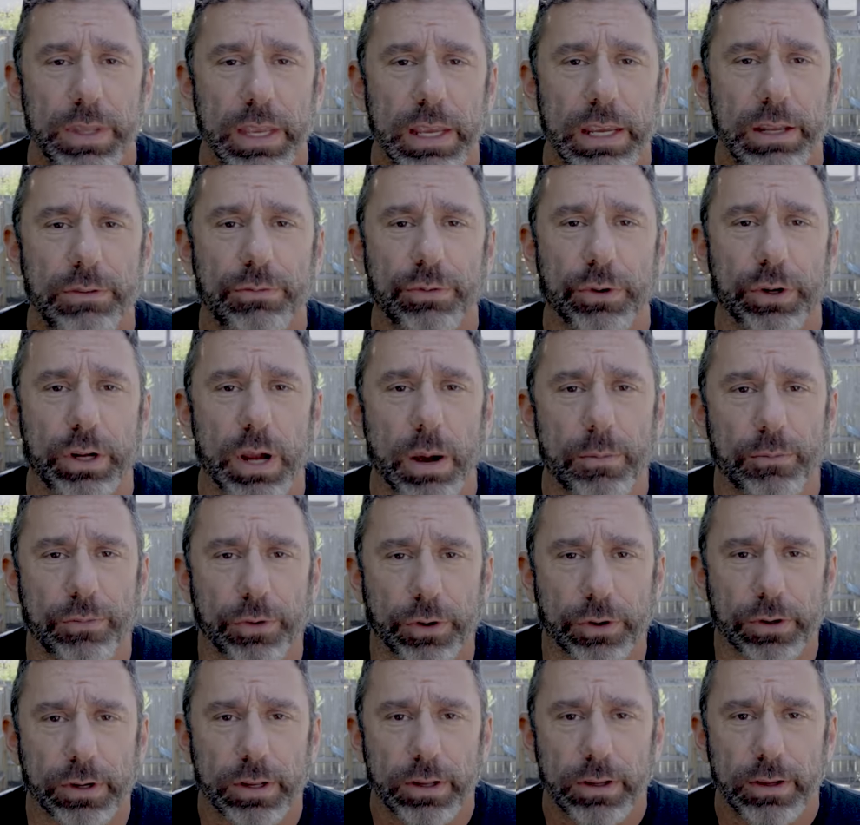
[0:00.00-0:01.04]
eat for
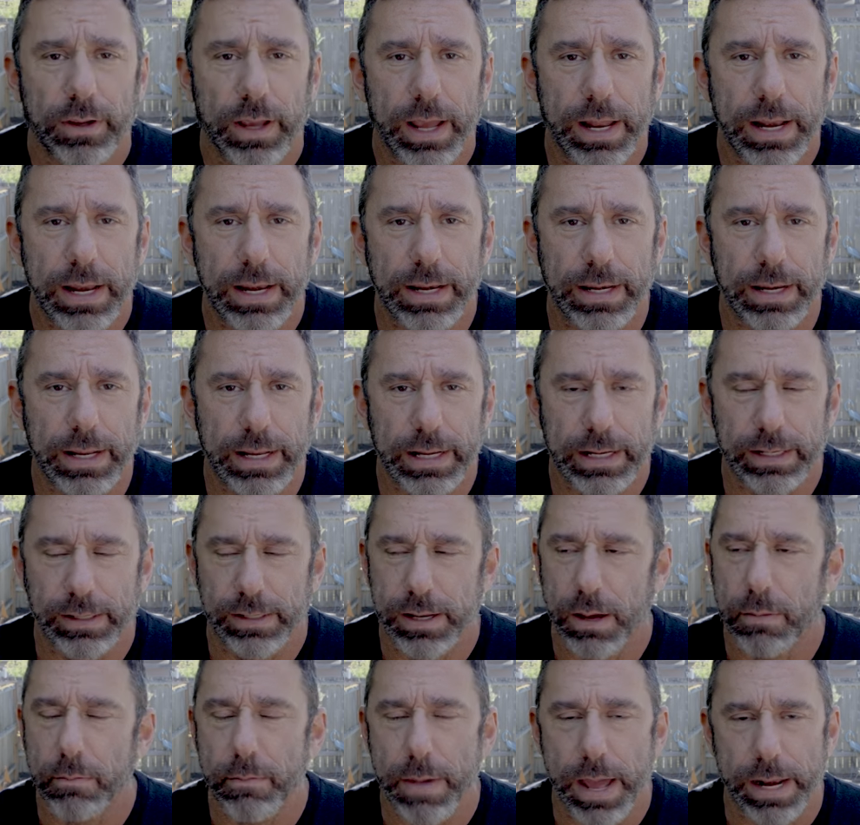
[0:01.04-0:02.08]
comfort and eat
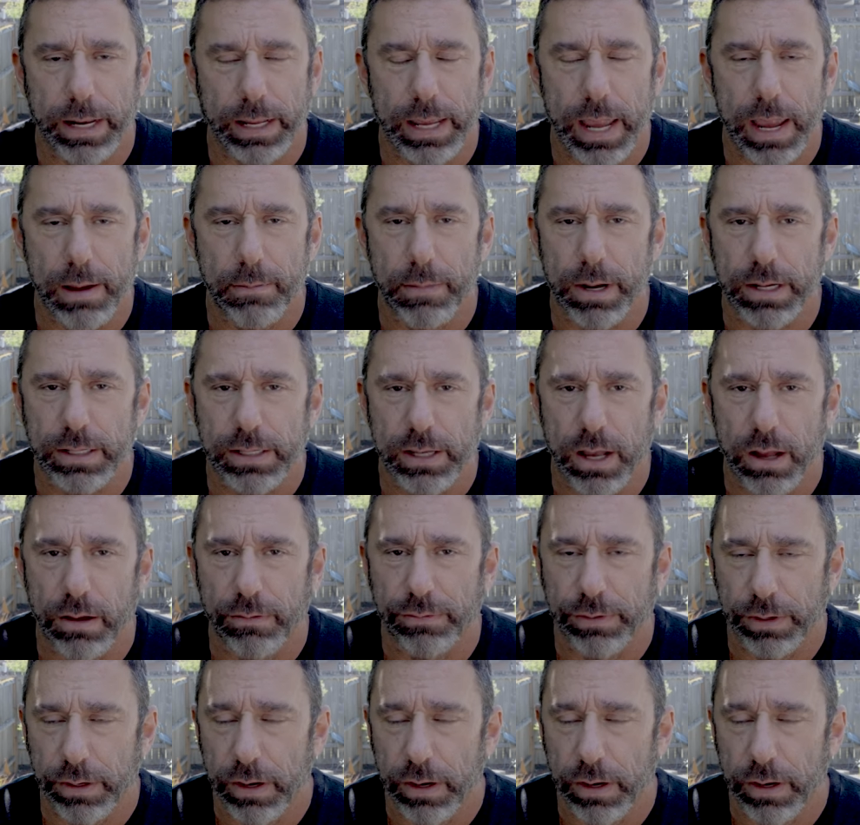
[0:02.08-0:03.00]
to medicate myself.